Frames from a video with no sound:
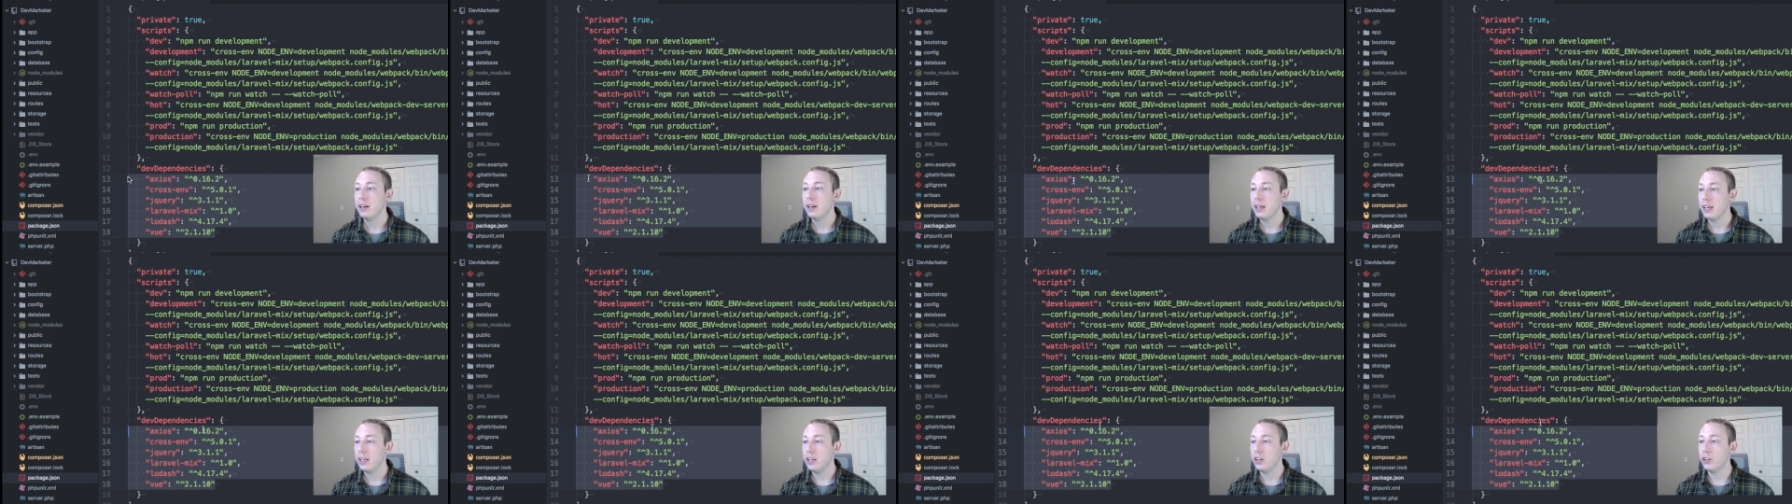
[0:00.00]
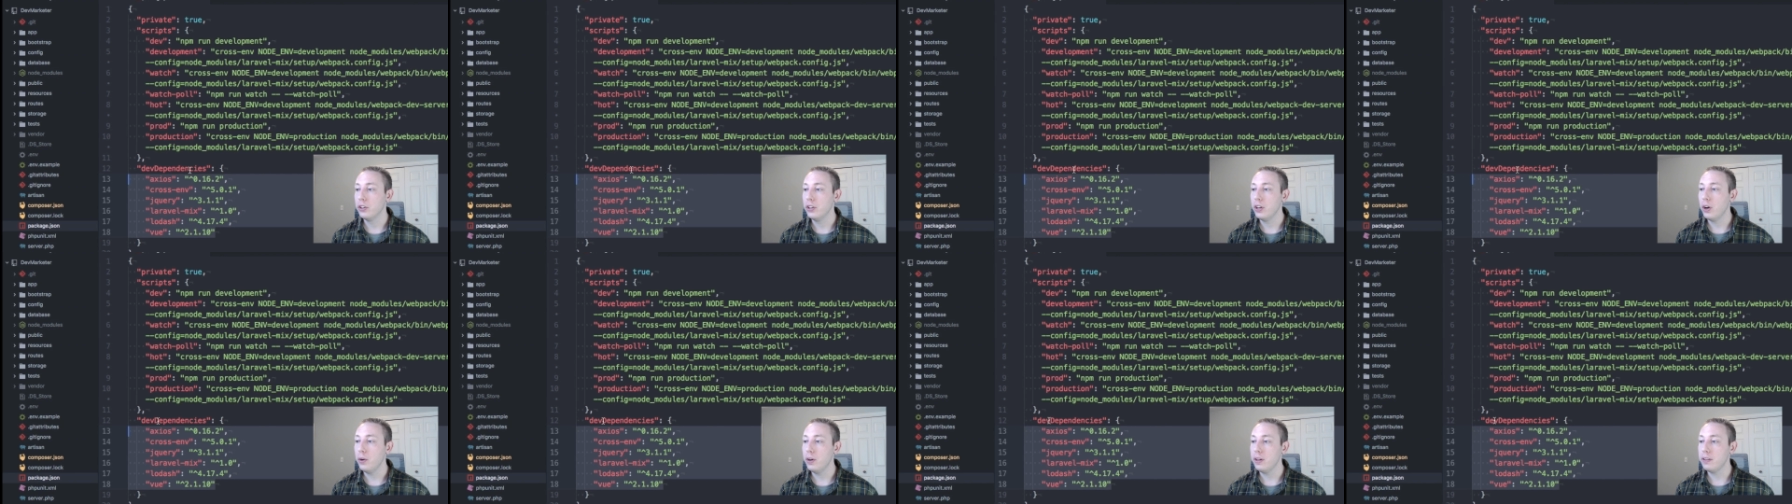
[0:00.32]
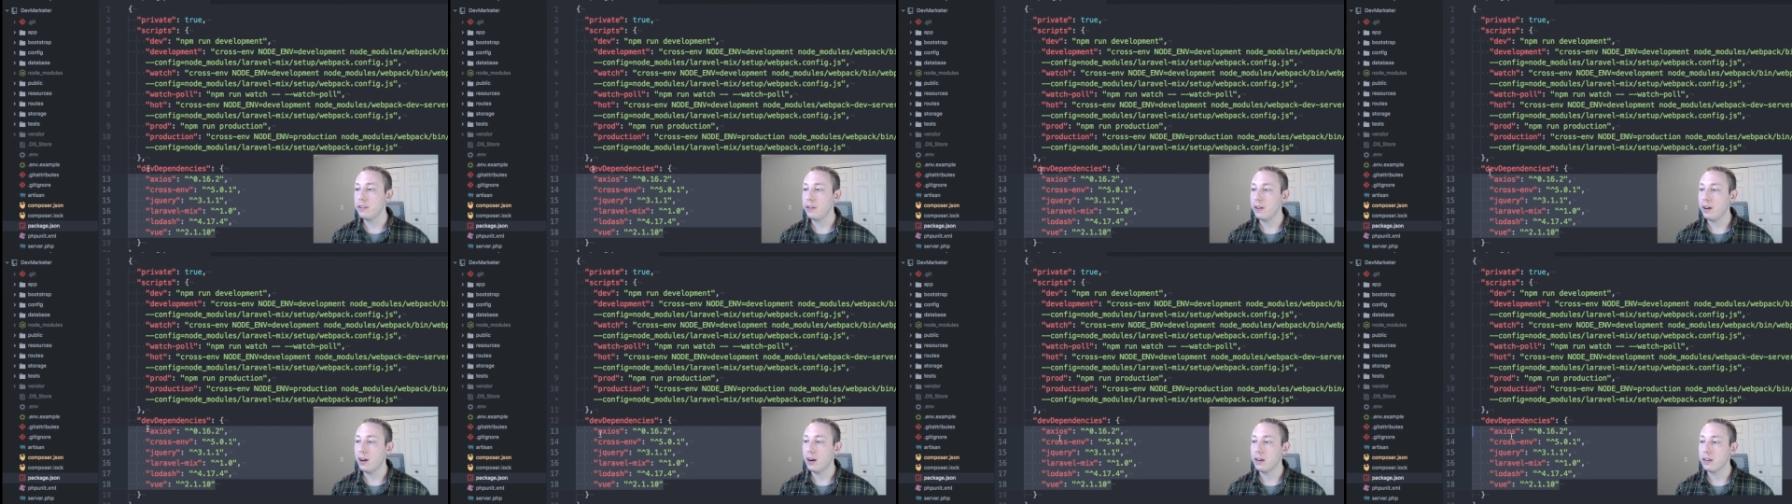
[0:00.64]
You'll
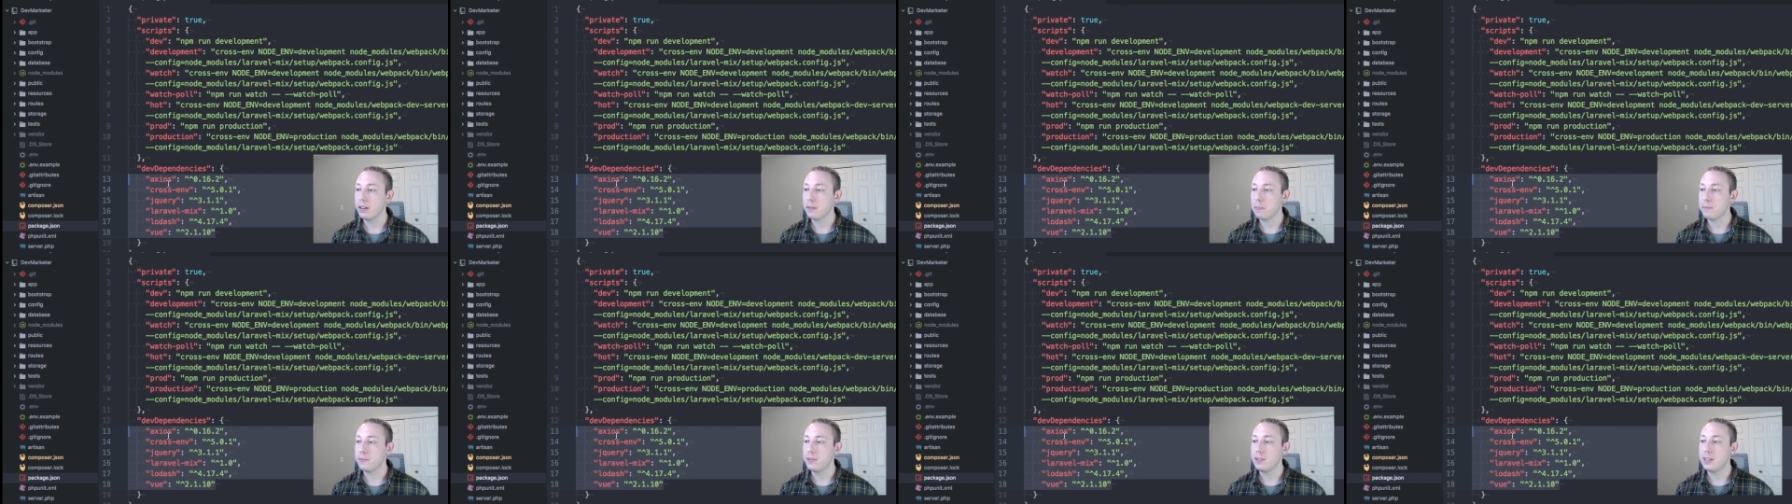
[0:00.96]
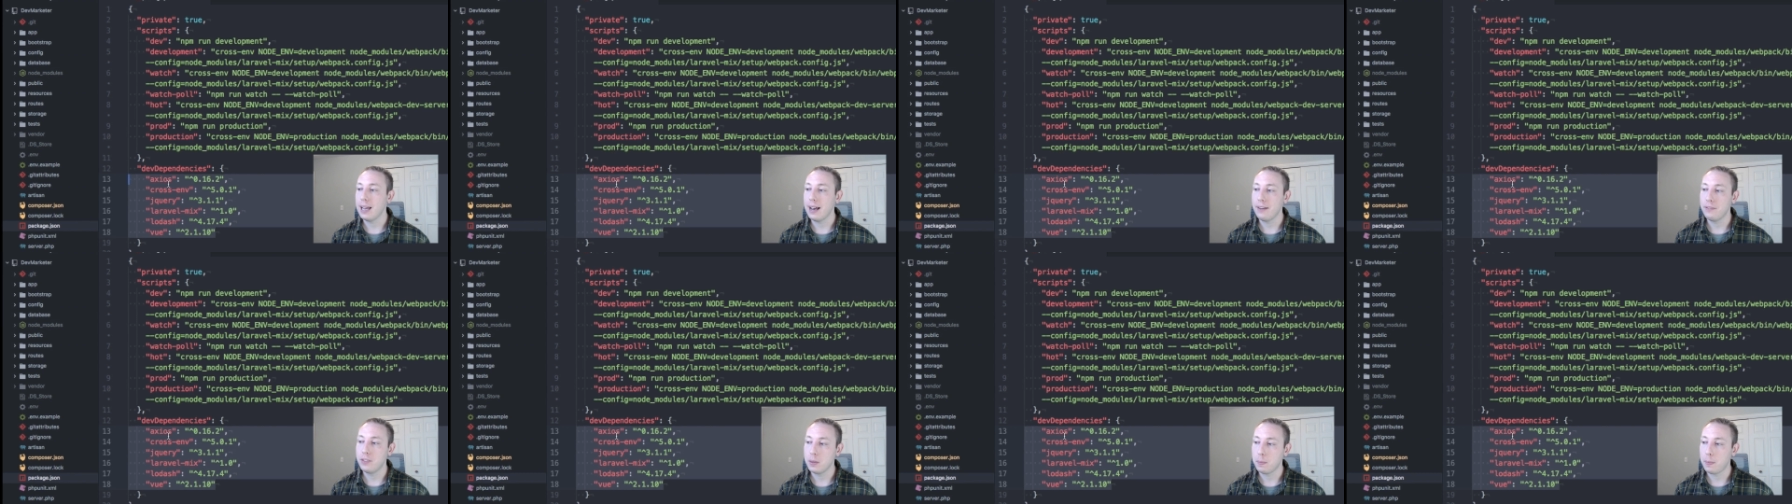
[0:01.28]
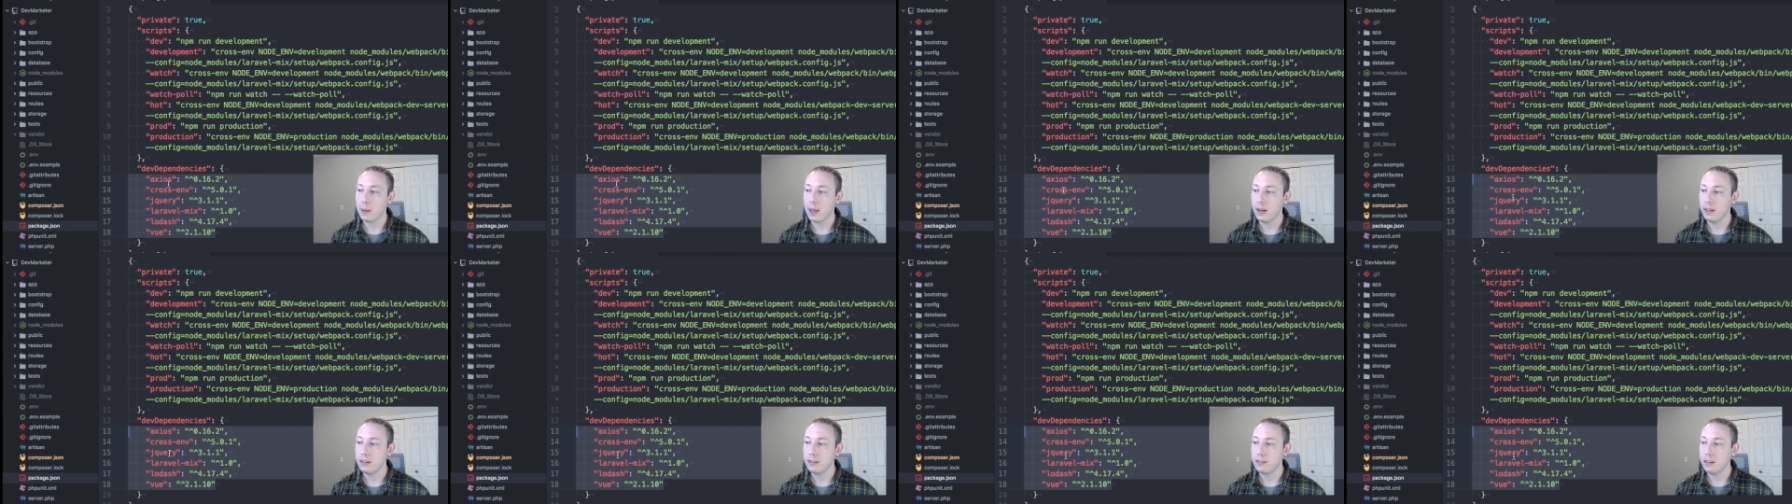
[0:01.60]
notice in our dev
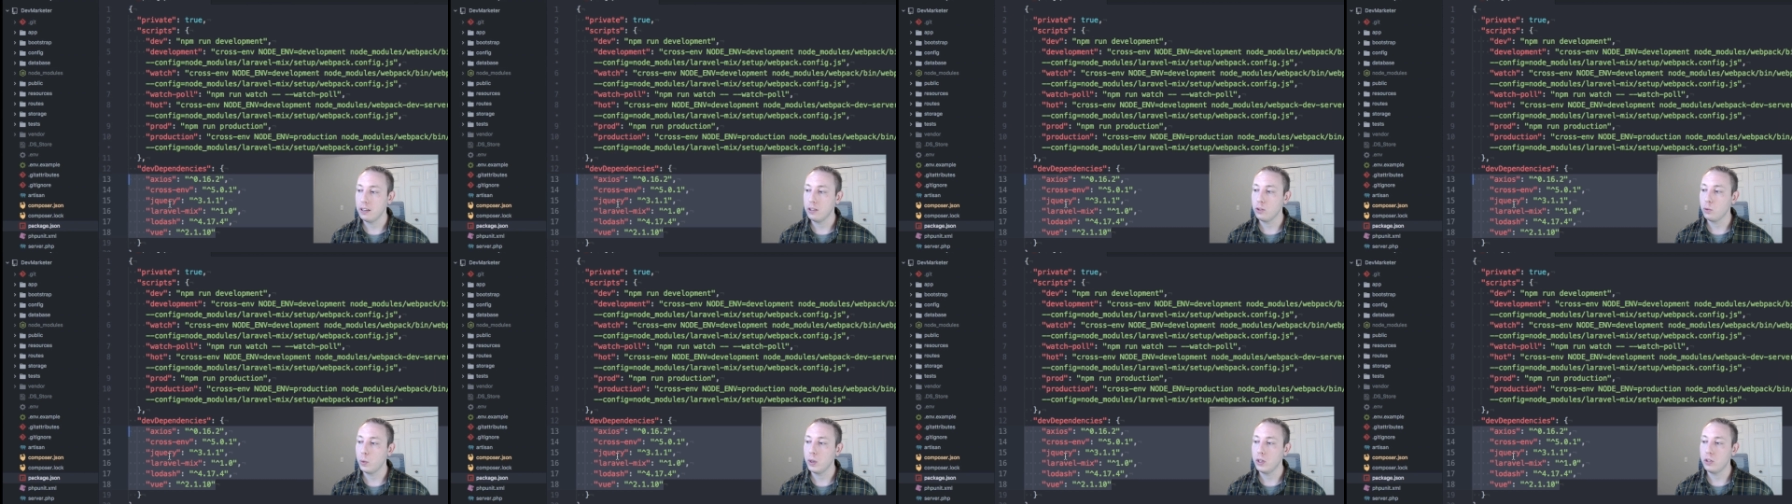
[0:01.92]
dependencies,